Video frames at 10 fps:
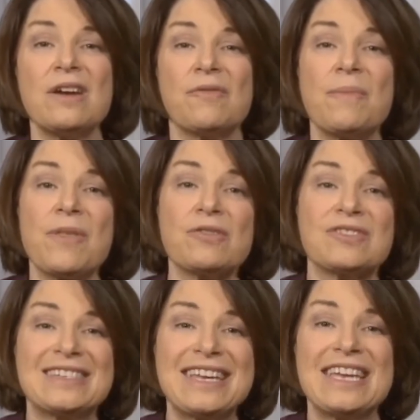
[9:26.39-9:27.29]
from
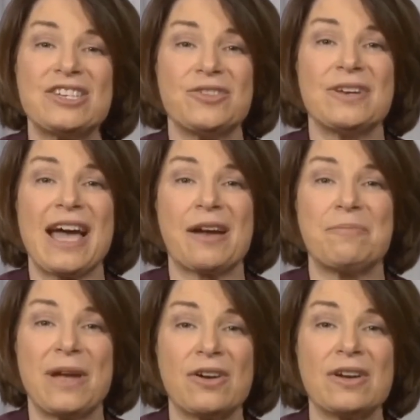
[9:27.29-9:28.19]
those seeking to
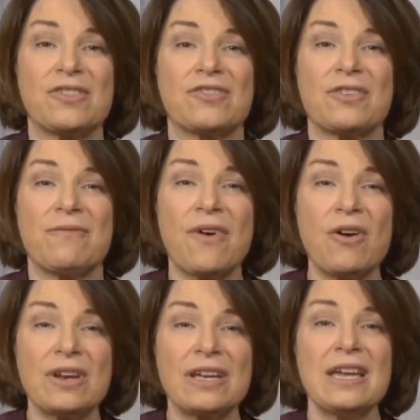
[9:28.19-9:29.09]
enact barriers to
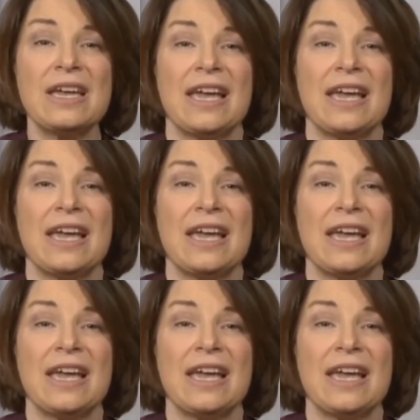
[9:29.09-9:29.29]
voting